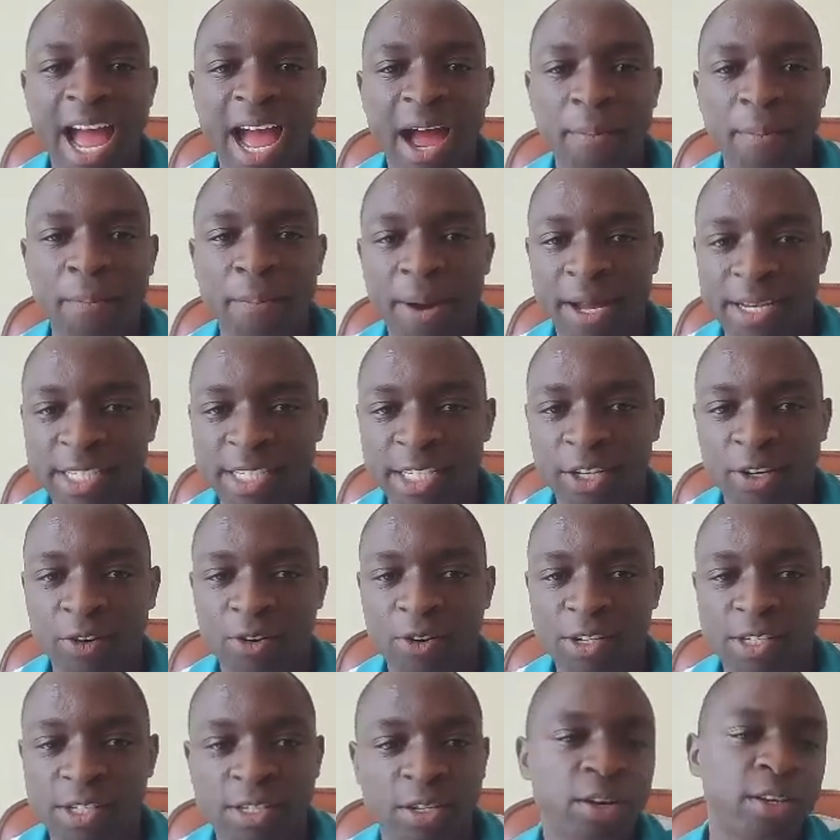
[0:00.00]

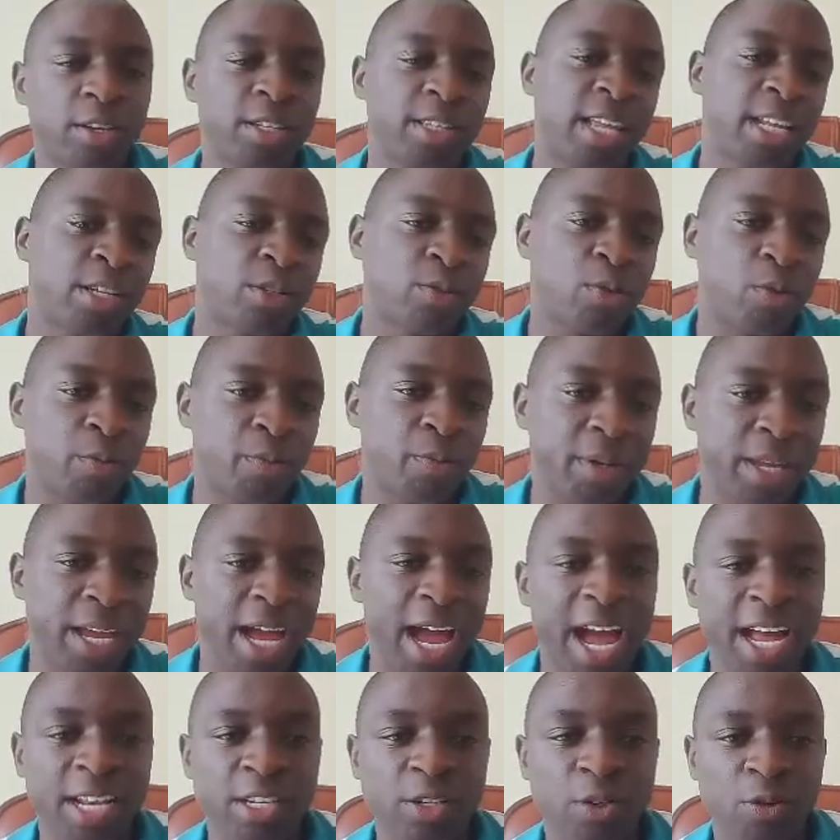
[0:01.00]
particles. That could be
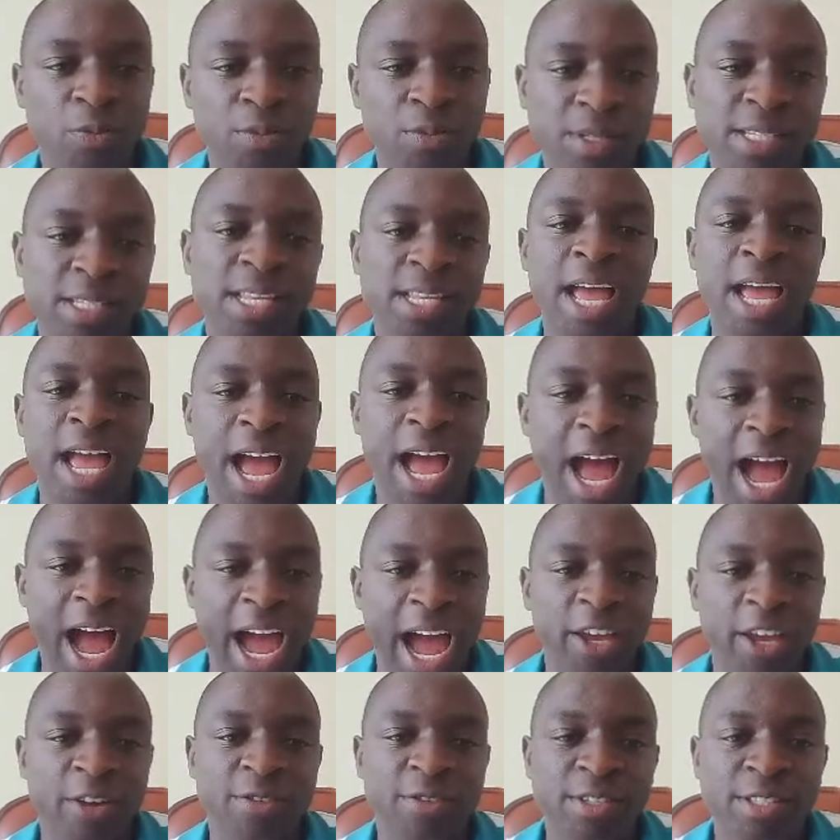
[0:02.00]
atoms,
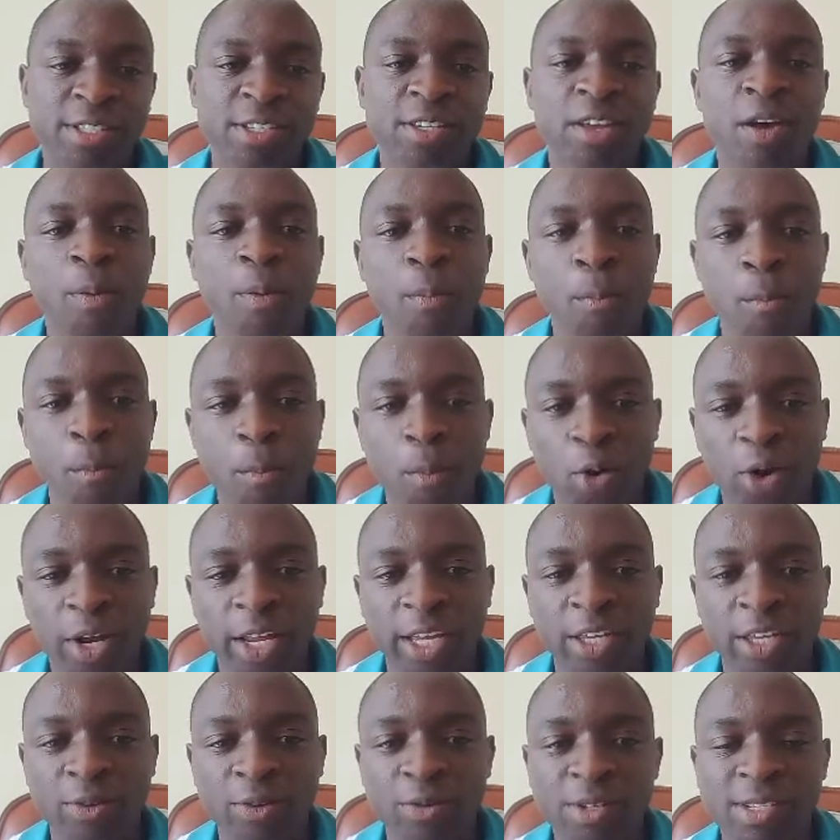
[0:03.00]
ions,
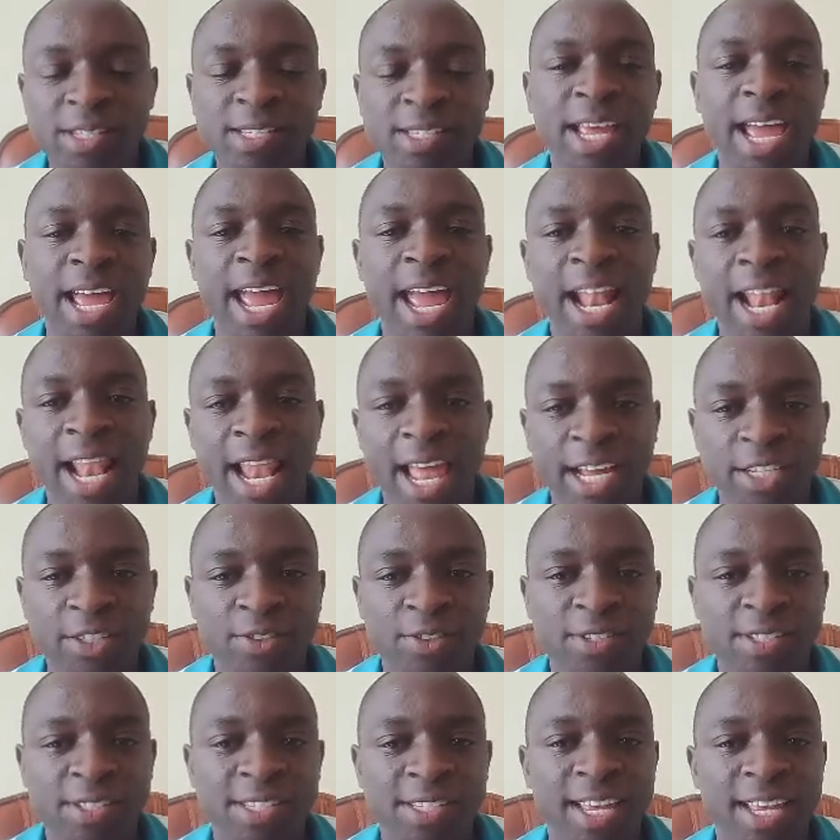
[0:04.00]
molecules, electrons,
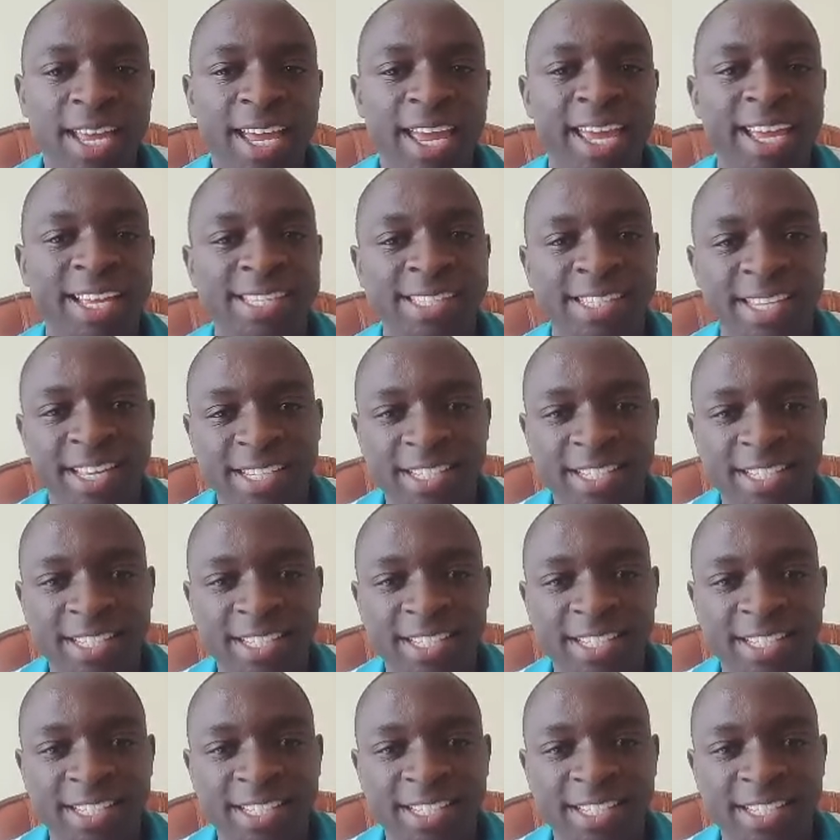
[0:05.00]
etc.